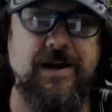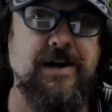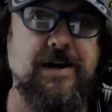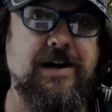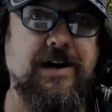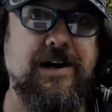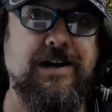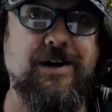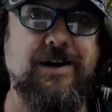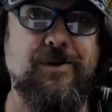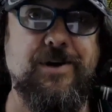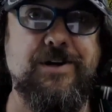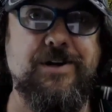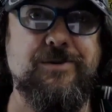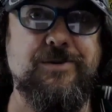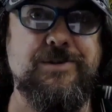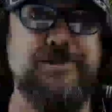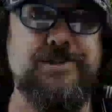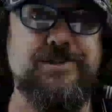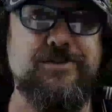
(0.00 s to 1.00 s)
I don't want to do
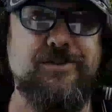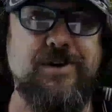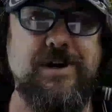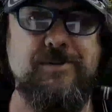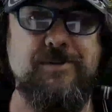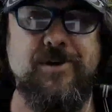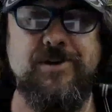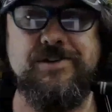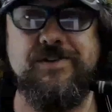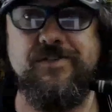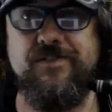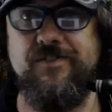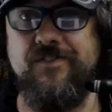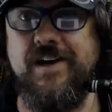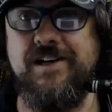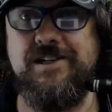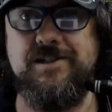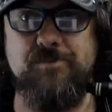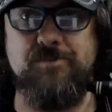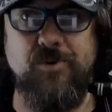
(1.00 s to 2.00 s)
a stream onto
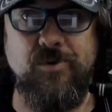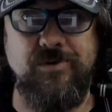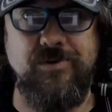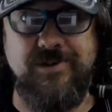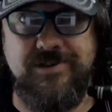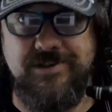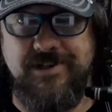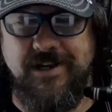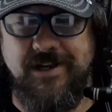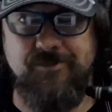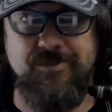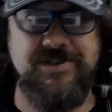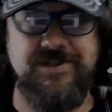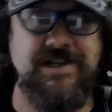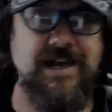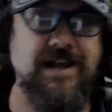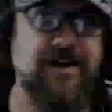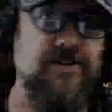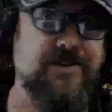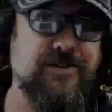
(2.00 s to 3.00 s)
Facebook because then I miss
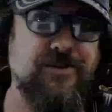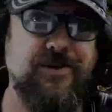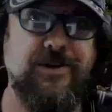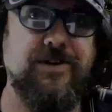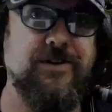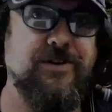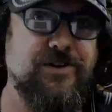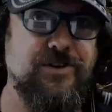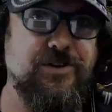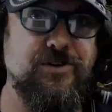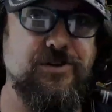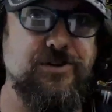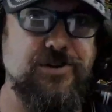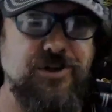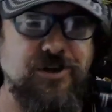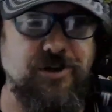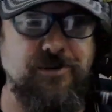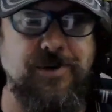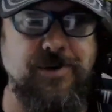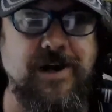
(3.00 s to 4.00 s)
out on doing it on
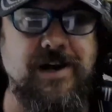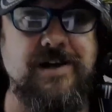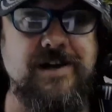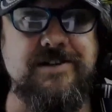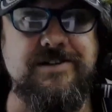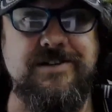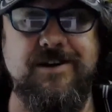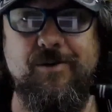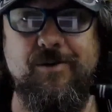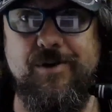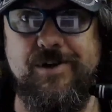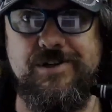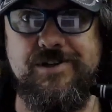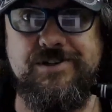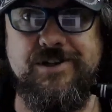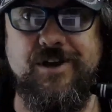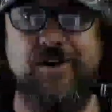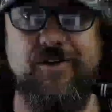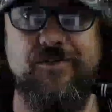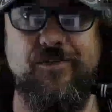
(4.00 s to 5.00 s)
YouTube, so on and
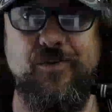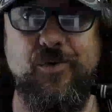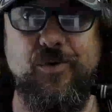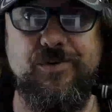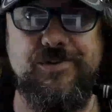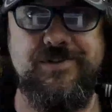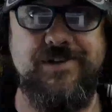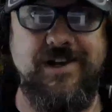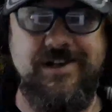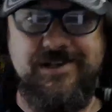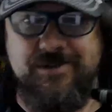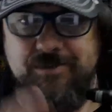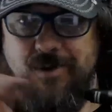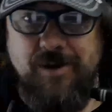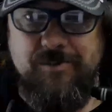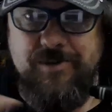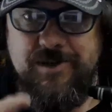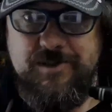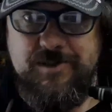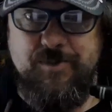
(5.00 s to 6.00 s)
so forth. So that's why
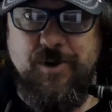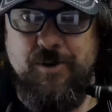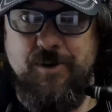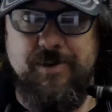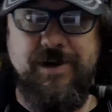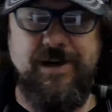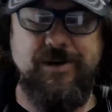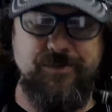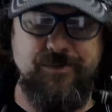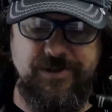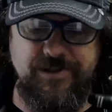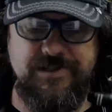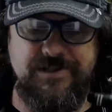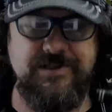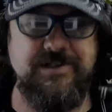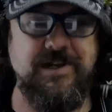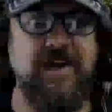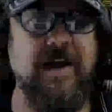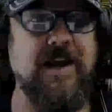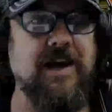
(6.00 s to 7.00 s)
I'm experimenting with this
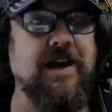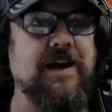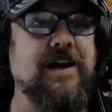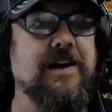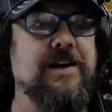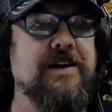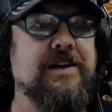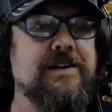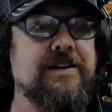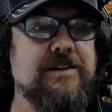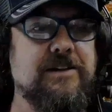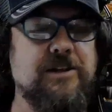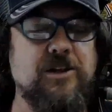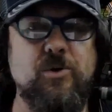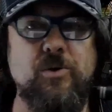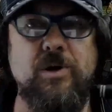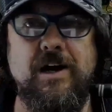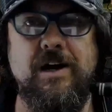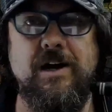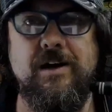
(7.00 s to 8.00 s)
uh,
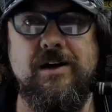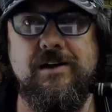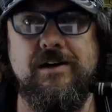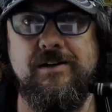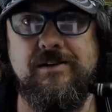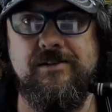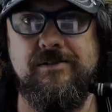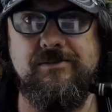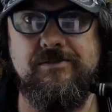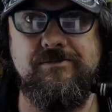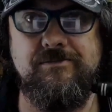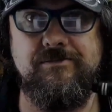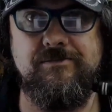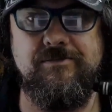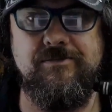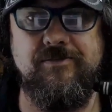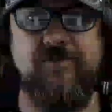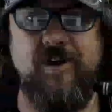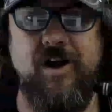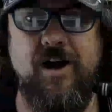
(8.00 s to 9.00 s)
Loola
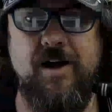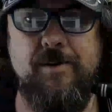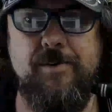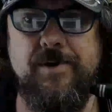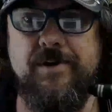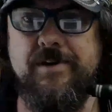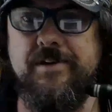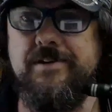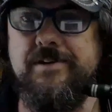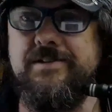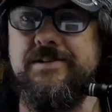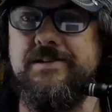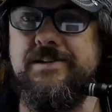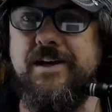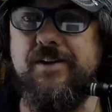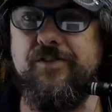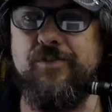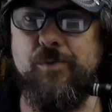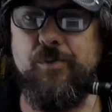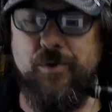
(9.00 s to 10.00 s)
vibe see
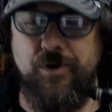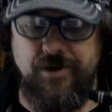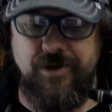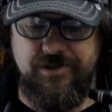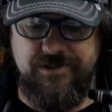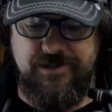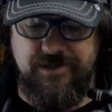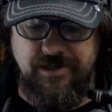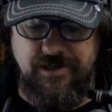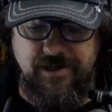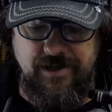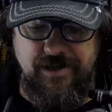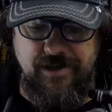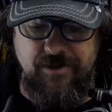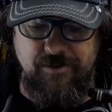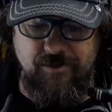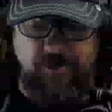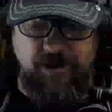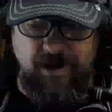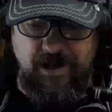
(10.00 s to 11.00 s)
if it works.
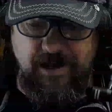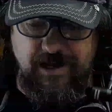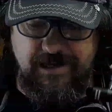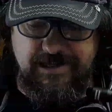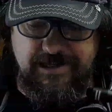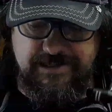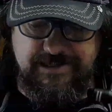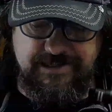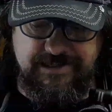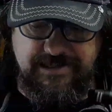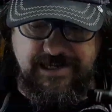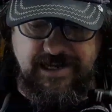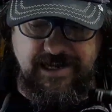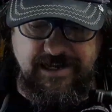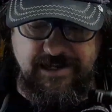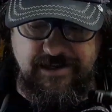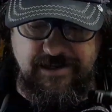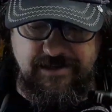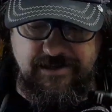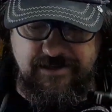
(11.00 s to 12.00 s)
Well, I can see
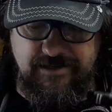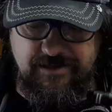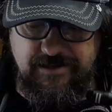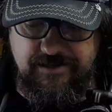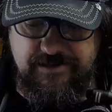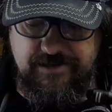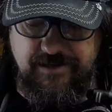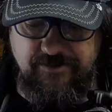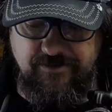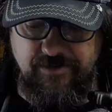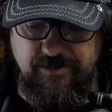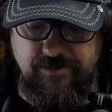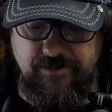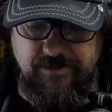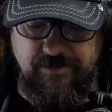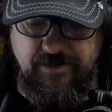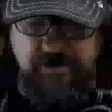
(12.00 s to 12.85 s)
it. Let's have a look.